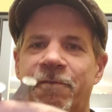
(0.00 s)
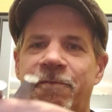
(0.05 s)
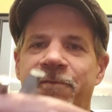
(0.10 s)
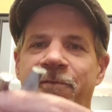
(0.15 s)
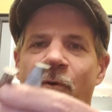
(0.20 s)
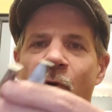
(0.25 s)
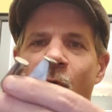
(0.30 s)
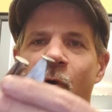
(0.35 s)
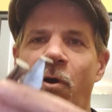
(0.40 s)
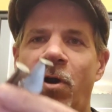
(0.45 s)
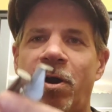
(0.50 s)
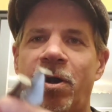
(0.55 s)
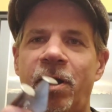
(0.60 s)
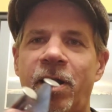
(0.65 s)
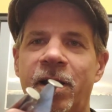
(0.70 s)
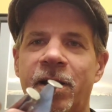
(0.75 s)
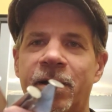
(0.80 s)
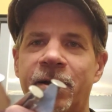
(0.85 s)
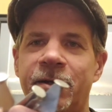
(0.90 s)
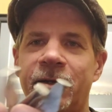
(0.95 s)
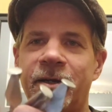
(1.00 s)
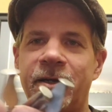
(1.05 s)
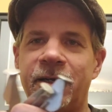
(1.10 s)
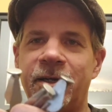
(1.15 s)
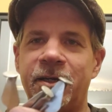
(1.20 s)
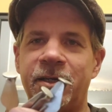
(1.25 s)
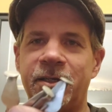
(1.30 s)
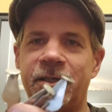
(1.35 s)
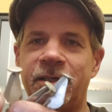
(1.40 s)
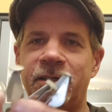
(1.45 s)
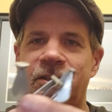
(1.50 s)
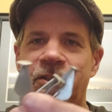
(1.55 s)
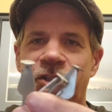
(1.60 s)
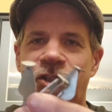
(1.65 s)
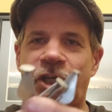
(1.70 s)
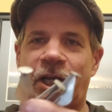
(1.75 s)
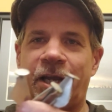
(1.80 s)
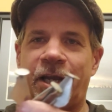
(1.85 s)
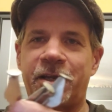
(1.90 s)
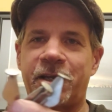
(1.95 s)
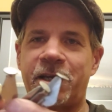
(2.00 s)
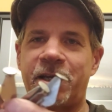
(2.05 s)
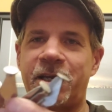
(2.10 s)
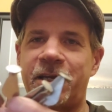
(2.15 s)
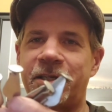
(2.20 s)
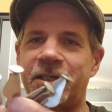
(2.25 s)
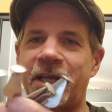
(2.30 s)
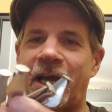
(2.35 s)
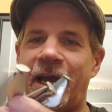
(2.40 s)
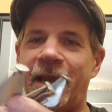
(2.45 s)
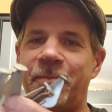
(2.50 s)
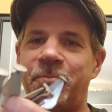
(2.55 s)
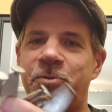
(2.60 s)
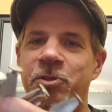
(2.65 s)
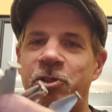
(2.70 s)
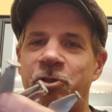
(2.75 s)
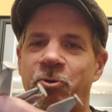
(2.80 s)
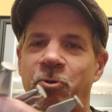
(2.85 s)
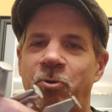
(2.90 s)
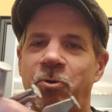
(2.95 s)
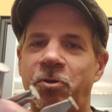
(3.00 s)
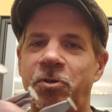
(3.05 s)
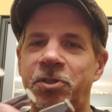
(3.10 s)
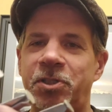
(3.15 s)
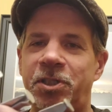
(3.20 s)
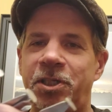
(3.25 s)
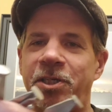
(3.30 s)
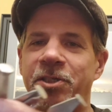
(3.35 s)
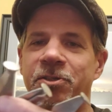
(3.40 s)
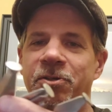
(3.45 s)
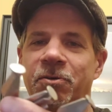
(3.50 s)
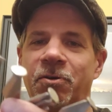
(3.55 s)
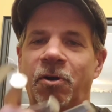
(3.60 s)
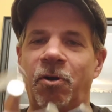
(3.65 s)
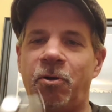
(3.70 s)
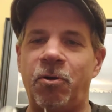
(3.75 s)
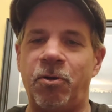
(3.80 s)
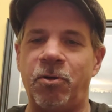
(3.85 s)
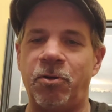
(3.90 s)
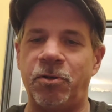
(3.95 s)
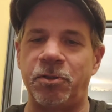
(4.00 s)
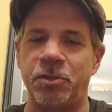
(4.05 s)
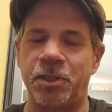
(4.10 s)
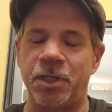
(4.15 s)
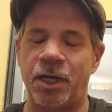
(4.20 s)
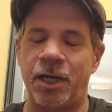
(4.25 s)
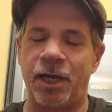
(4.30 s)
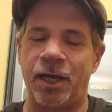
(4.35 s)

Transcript: 4 check type tools. These are old.